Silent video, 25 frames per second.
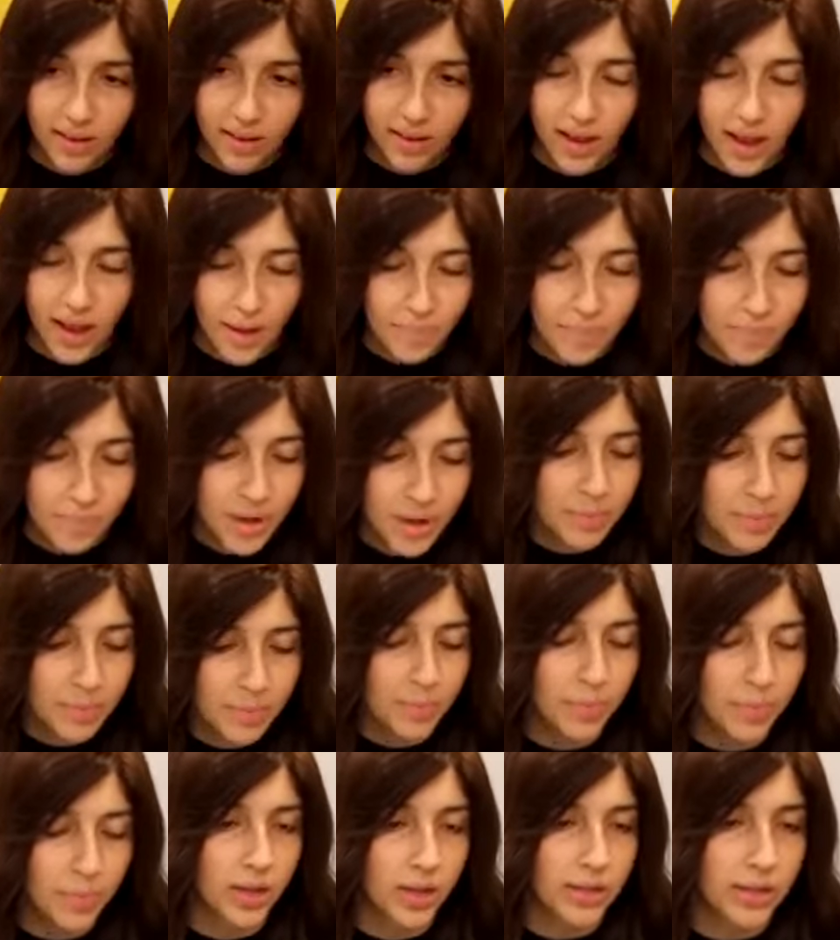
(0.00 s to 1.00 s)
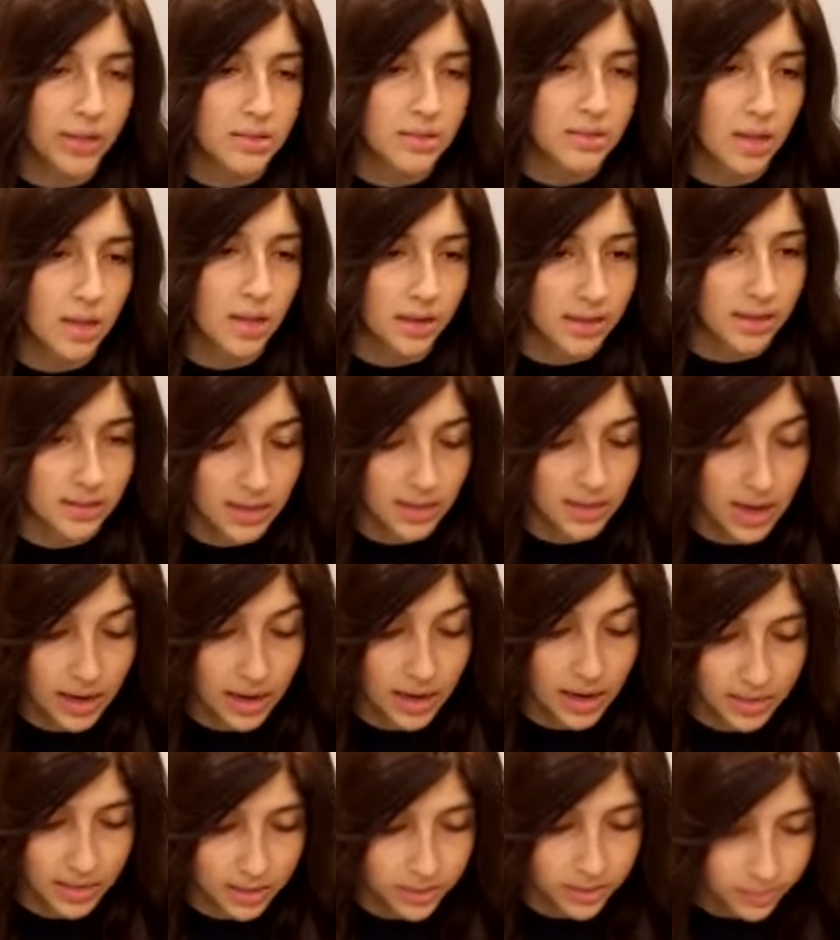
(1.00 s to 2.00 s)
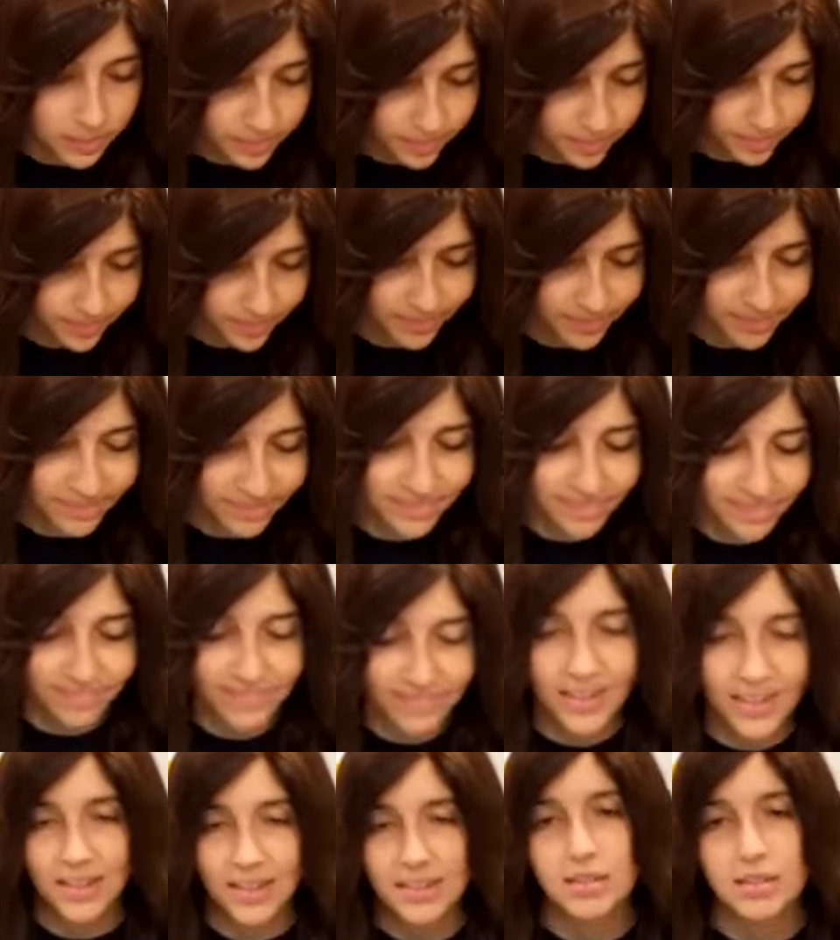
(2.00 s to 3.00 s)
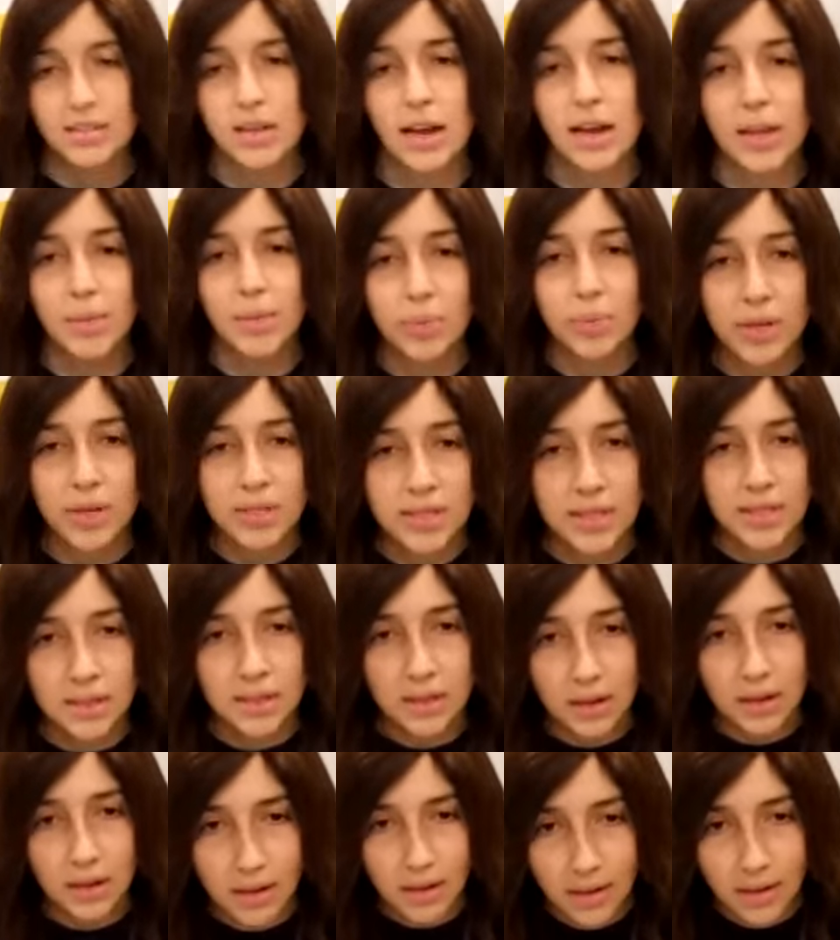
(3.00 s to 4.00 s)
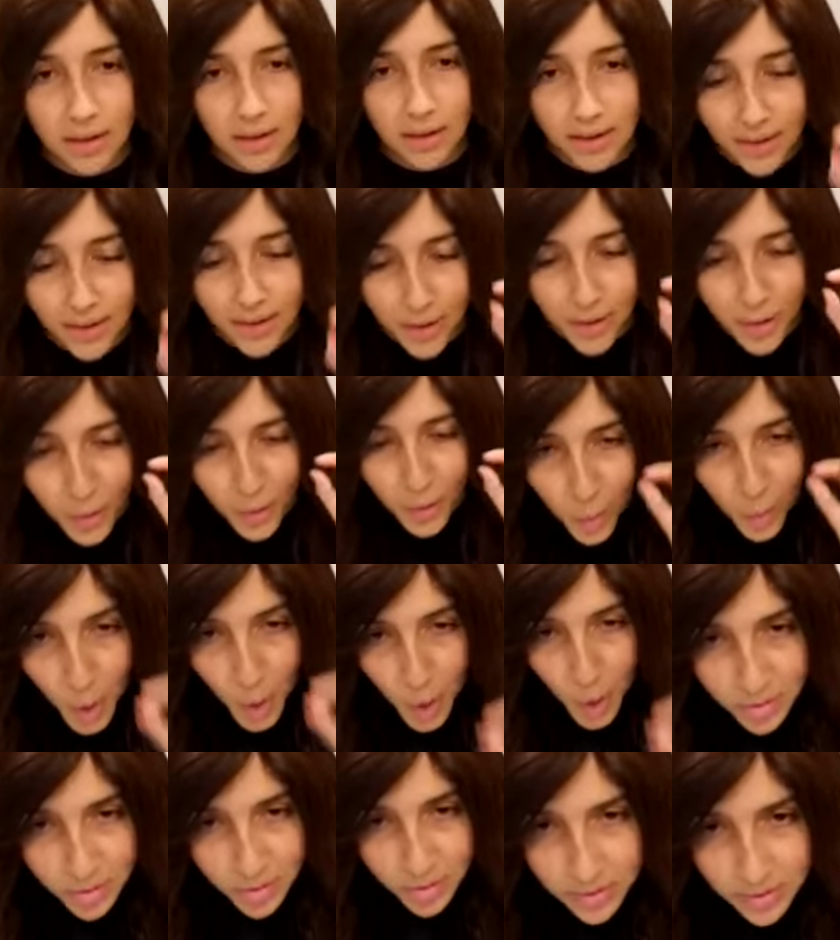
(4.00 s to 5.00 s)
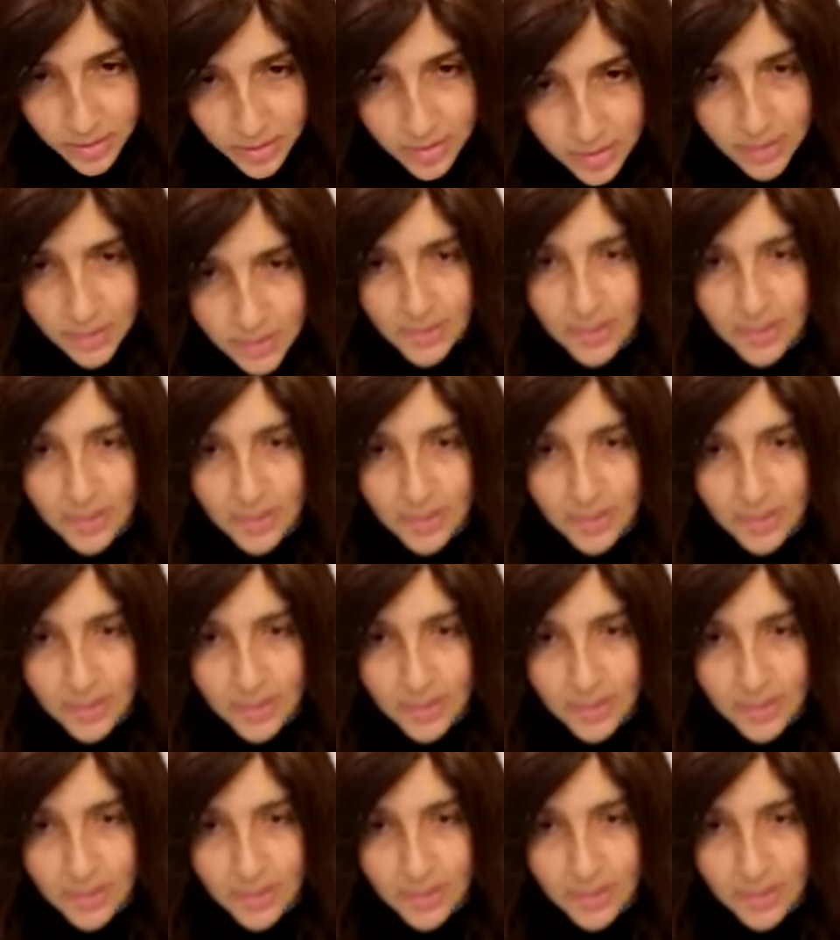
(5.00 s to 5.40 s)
many people get stuck in Tanya, because Tanya brings in quotes